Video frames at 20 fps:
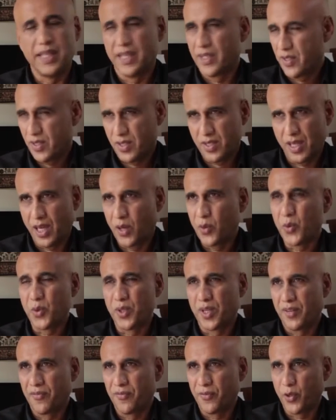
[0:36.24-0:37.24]
Yes, I will do
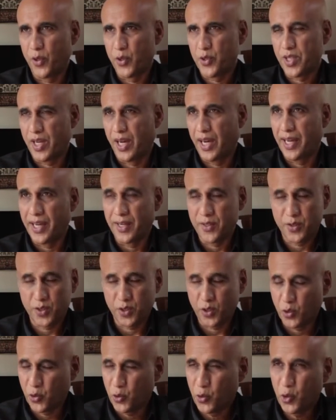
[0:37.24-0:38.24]
that first. I
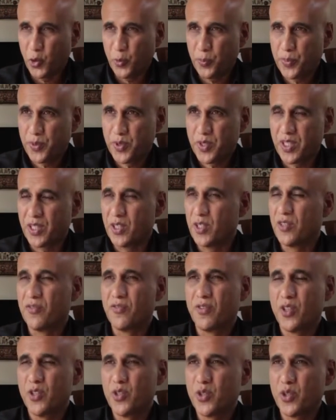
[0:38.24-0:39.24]
ask groups,
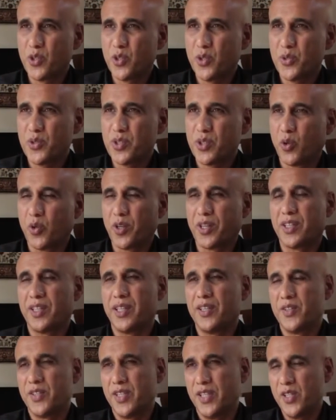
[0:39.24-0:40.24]
individuals,
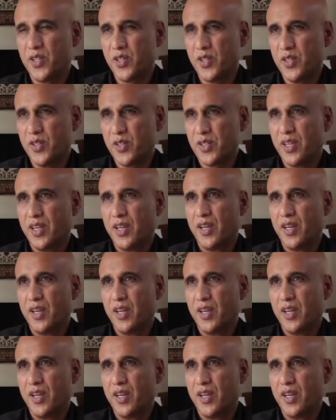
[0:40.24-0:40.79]
organizations,